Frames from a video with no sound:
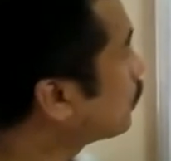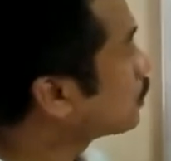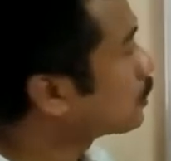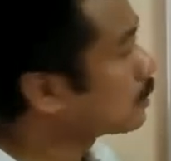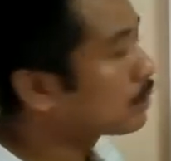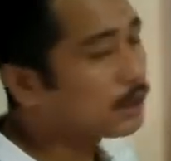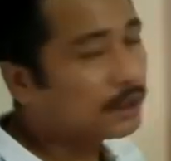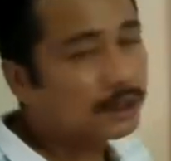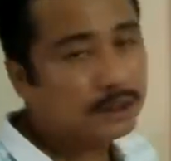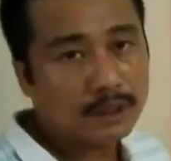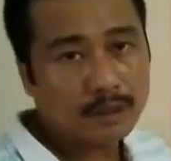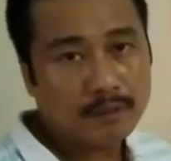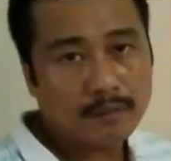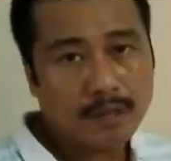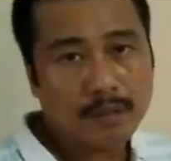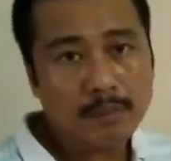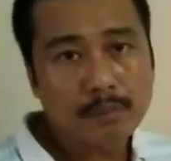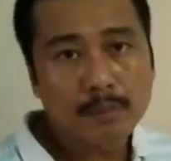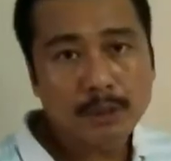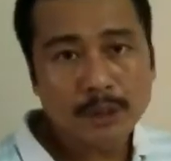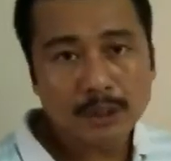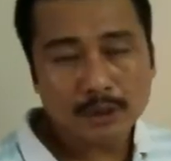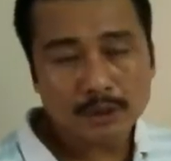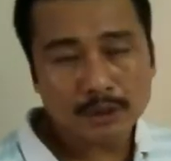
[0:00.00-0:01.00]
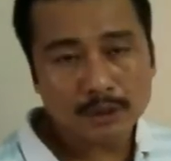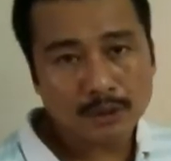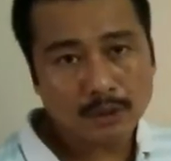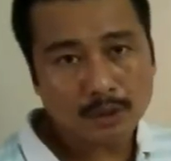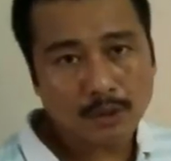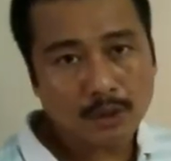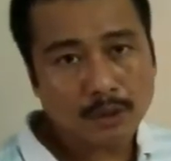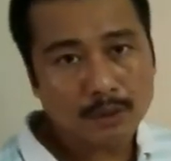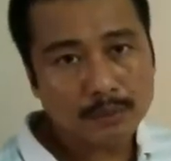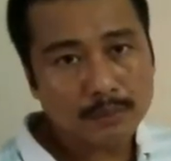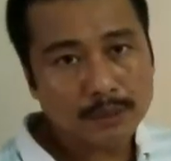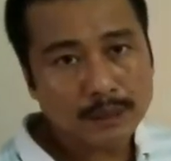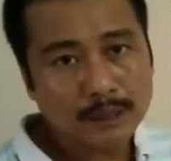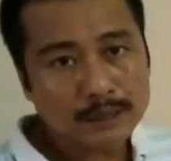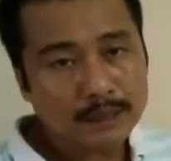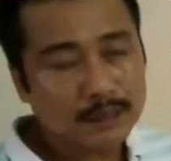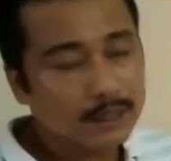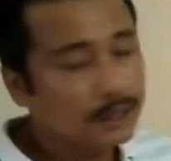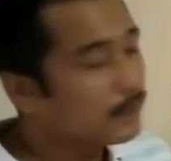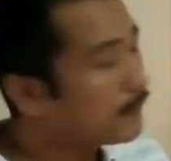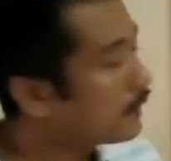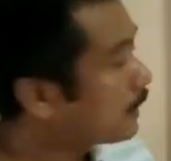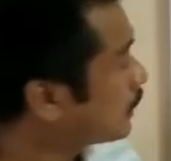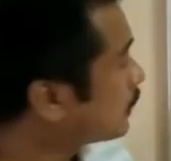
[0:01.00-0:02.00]
stretching vibration of these
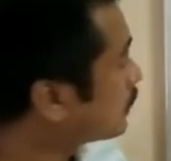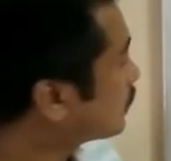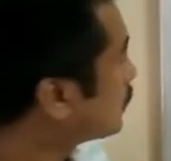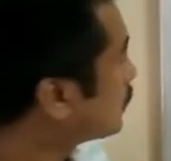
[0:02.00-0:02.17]
ligands,